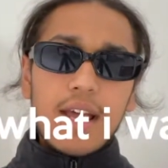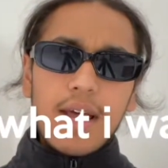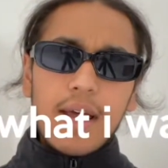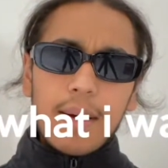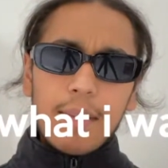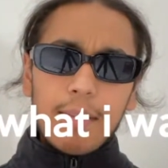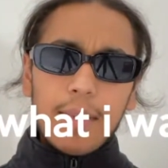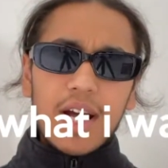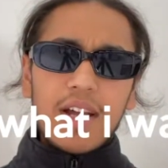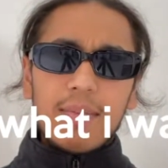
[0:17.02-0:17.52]

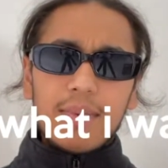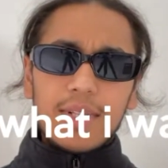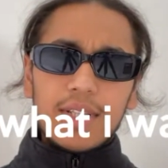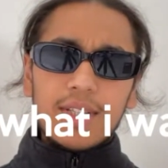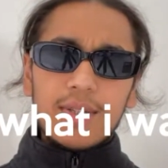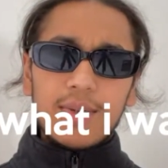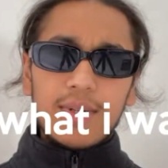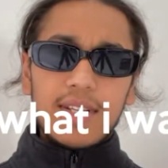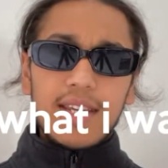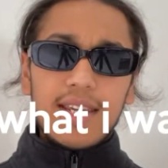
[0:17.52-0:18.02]
might have been
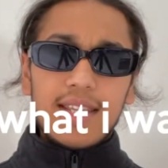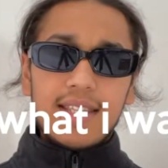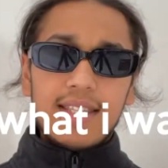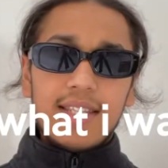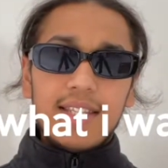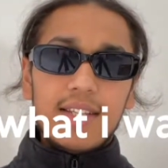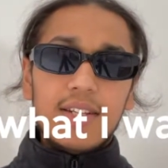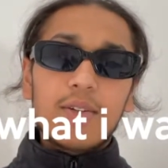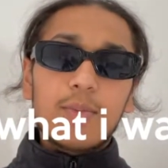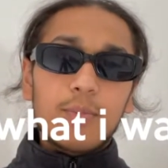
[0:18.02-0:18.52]

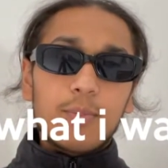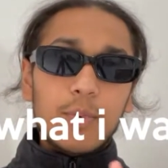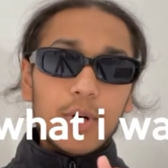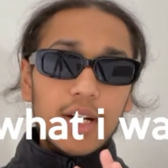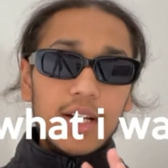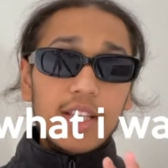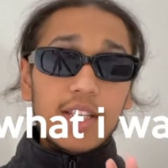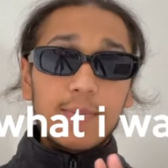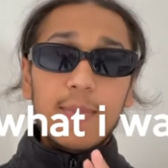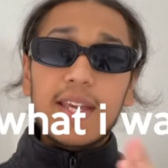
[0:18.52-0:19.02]
2018,
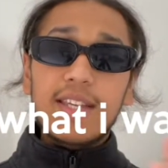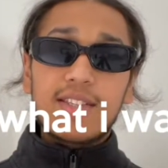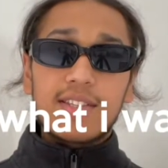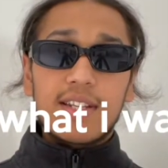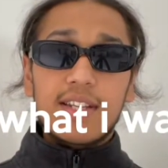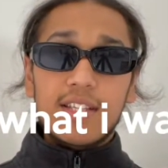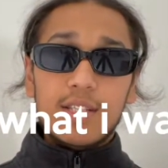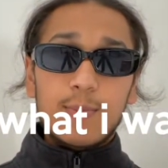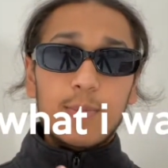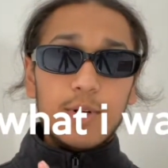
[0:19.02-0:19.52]
but
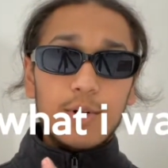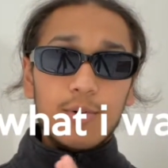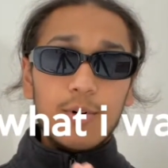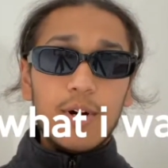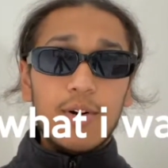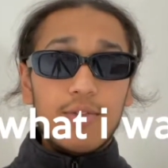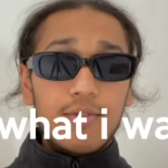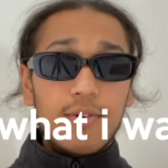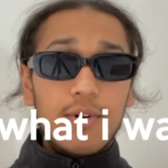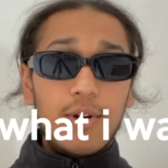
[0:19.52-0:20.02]
it's been
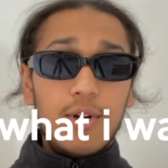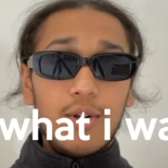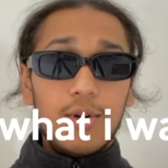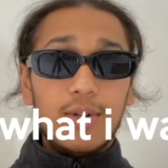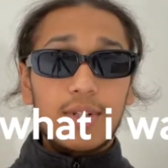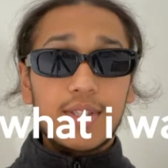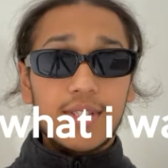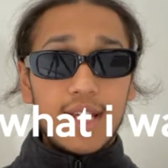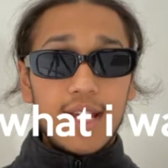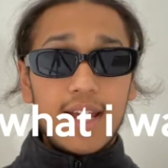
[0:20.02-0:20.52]
around for a
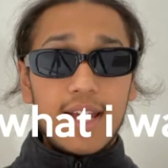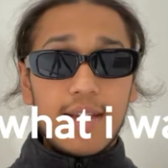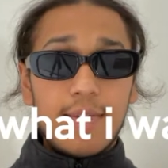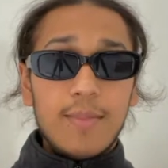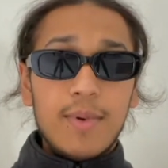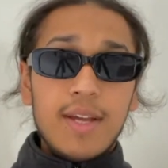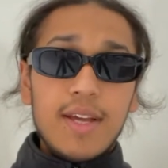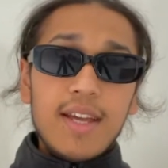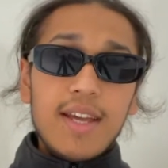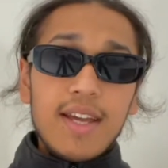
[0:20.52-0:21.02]
long
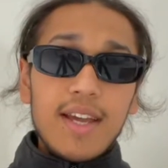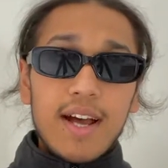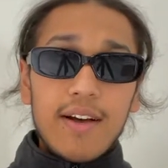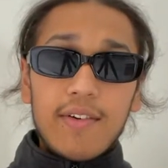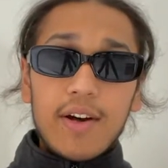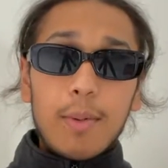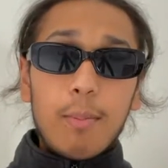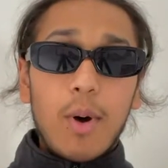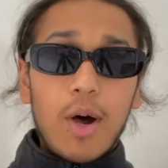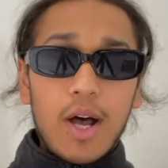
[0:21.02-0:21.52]
time. I've
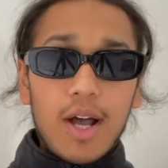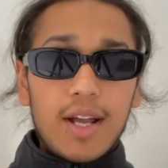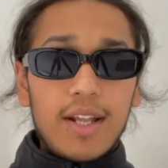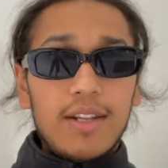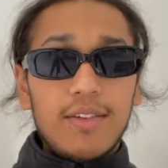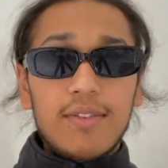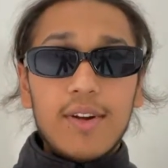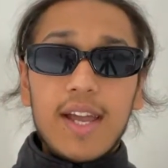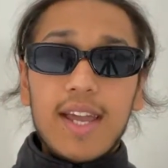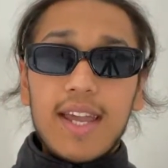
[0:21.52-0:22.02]
had my eye on
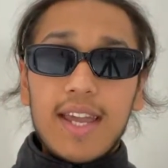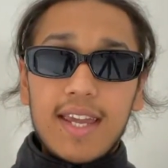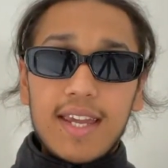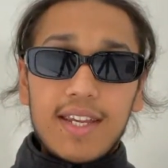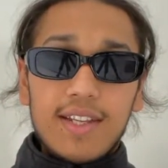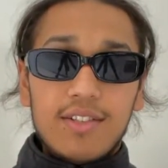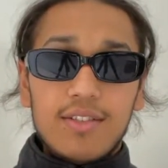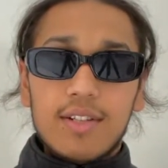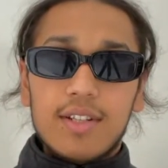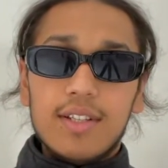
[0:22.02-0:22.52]
it for
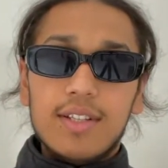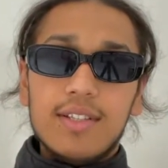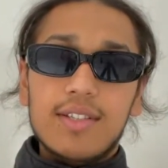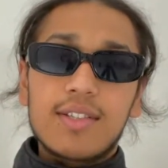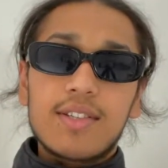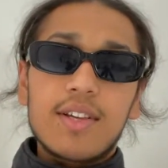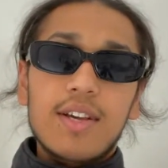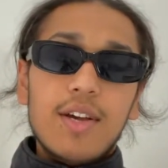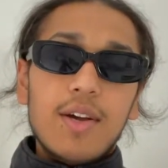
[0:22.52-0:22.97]
ages,